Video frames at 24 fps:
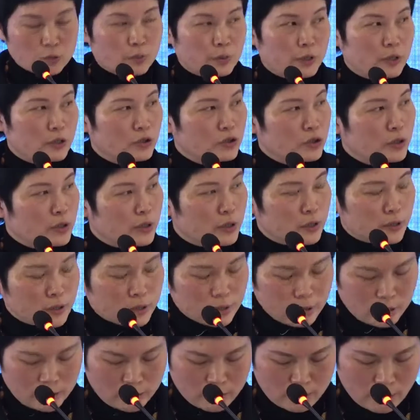
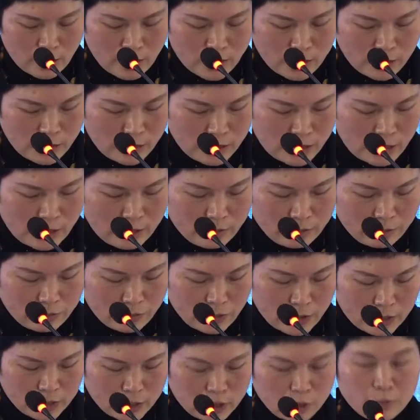speeches, I
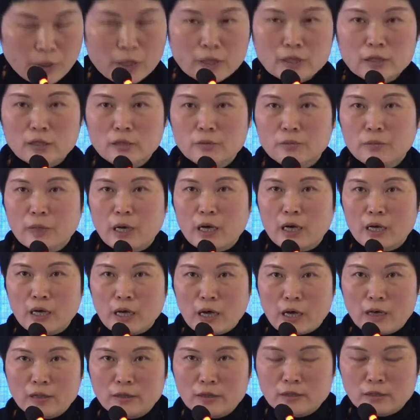have deepened my
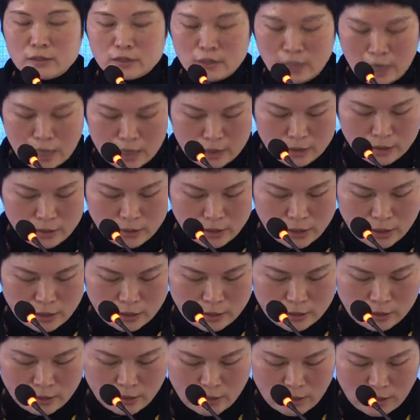
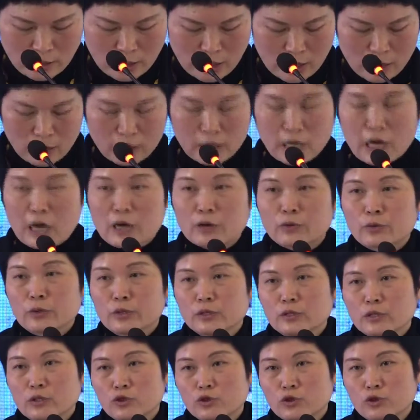understanding on
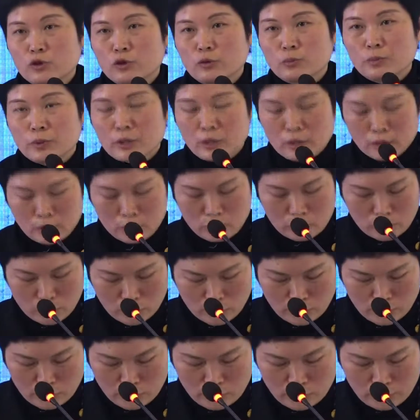current
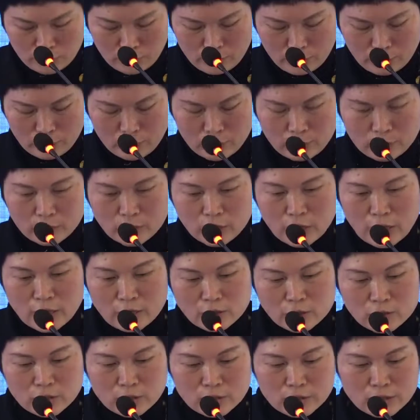geopolitical
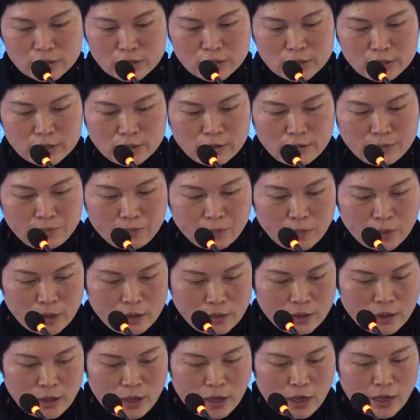changes
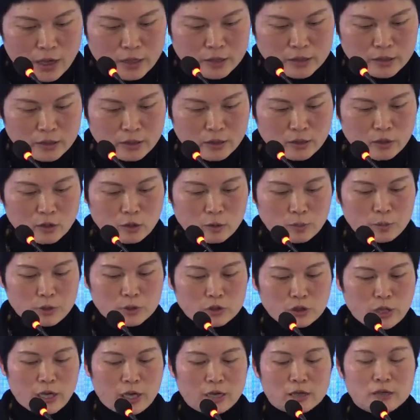and global
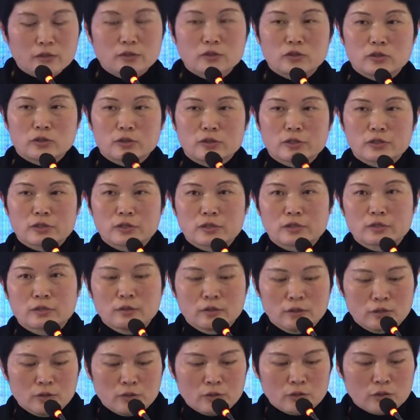challenges.
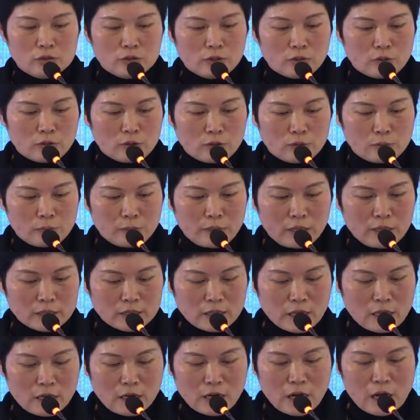So
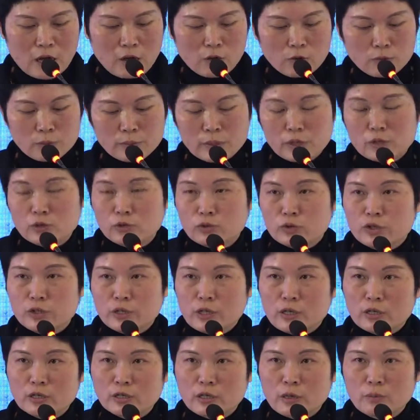please allow me to
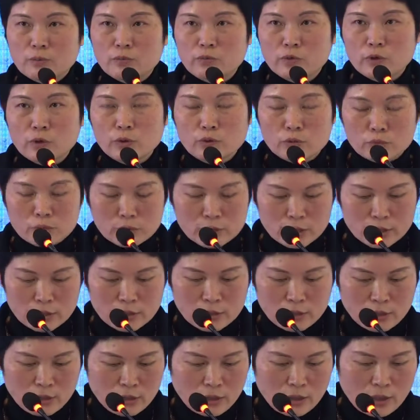share some
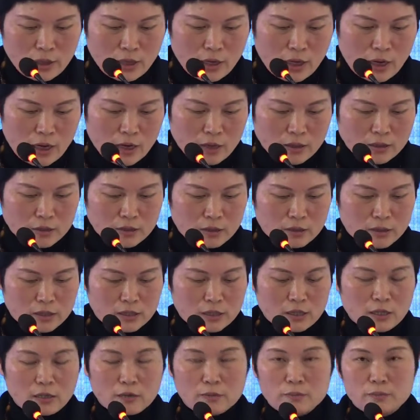views on this
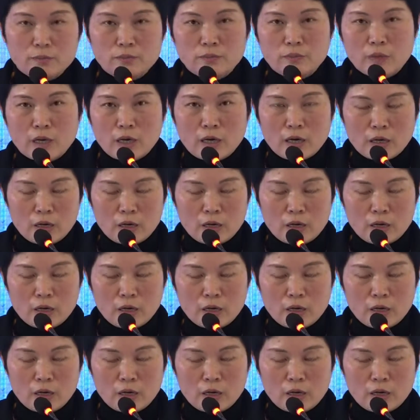theme,